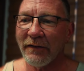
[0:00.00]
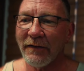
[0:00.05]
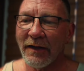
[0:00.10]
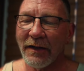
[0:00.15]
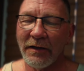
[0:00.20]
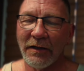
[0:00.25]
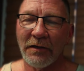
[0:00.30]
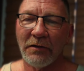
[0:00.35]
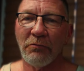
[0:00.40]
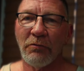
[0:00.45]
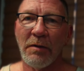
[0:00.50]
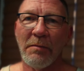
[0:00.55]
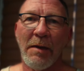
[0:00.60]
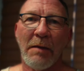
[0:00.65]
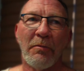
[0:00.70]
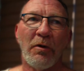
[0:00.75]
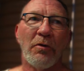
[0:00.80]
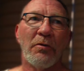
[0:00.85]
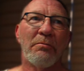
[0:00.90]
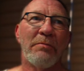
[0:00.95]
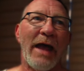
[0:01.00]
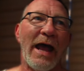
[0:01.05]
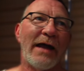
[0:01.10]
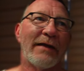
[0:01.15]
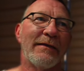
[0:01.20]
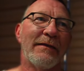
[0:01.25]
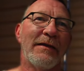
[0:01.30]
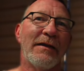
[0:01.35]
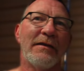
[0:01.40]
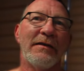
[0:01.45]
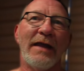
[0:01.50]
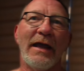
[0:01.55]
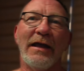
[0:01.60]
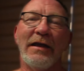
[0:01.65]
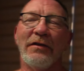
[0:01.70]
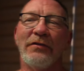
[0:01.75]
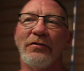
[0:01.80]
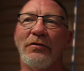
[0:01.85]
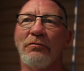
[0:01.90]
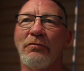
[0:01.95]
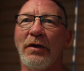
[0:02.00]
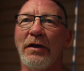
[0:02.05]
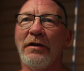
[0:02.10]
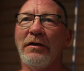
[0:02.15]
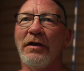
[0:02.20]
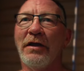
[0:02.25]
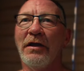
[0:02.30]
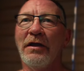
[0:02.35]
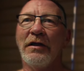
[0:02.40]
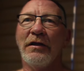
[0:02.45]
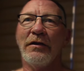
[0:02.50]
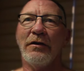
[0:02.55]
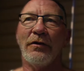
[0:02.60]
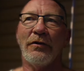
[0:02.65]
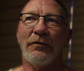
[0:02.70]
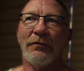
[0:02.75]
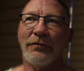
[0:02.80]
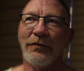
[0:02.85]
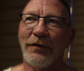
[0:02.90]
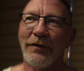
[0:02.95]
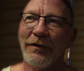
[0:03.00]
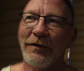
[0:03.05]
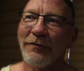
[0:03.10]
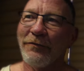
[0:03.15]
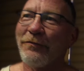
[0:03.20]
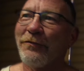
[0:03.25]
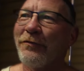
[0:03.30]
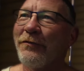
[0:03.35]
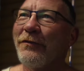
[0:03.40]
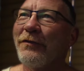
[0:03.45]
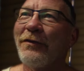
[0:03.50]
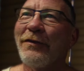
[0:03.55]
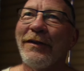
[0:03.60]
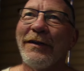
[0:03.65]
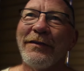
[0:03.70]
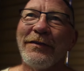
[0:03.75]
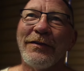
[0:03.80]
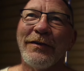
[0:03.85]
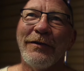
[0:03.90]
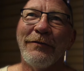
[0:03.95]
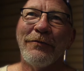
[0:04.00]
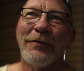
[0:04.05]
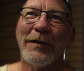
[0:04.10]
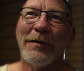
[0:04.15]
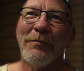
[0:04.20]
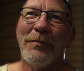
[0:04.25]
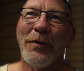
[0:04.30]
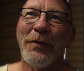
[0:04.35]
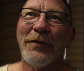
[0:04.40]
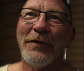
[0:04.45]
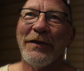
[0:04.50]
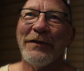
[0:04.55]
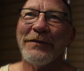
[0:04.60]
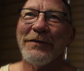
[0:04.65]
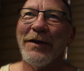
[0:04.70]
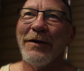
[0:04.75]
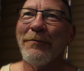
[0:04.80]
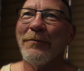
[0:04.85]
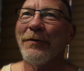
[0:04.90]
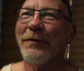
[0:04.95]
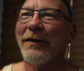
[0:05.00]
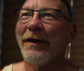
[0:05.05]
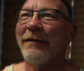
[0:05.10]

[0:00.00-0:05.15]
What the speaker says: And then you remember back in the days of when, you know, if let's see if we could pull this up.